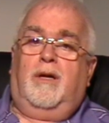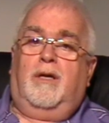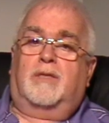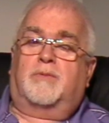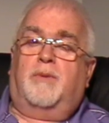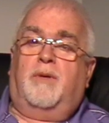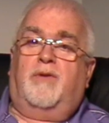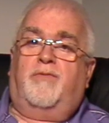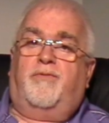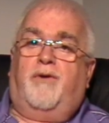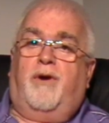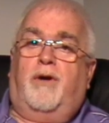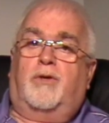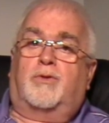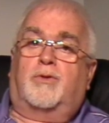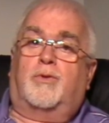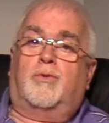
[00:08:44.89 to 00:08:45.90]
It's been
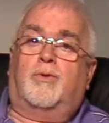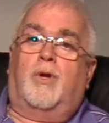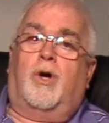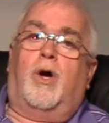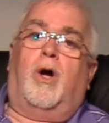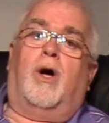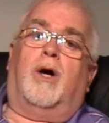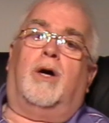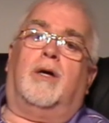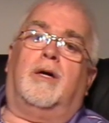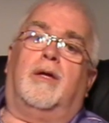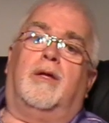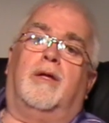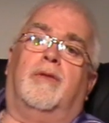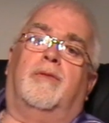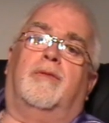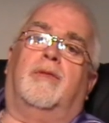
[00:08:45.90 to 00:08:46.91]
far too long
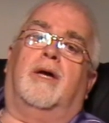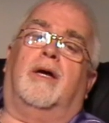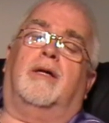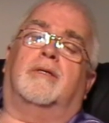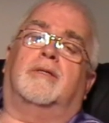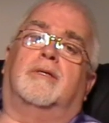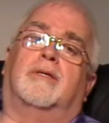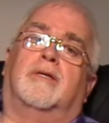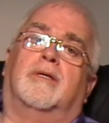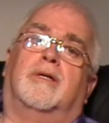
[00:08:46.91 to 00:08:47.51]
that